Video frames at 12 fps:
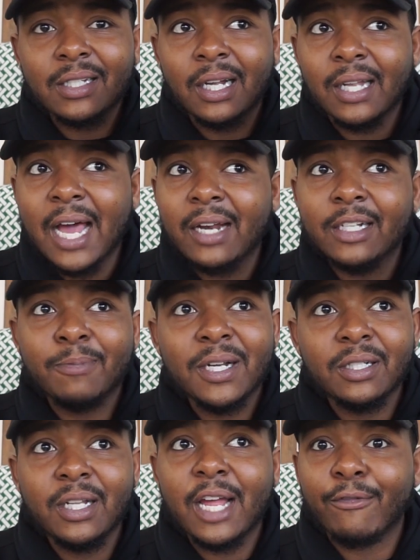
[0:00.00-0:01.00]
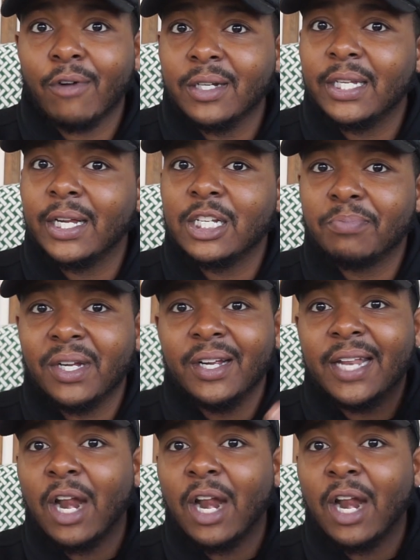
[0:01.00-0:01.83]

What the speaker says: especially like Frontier and Spirit,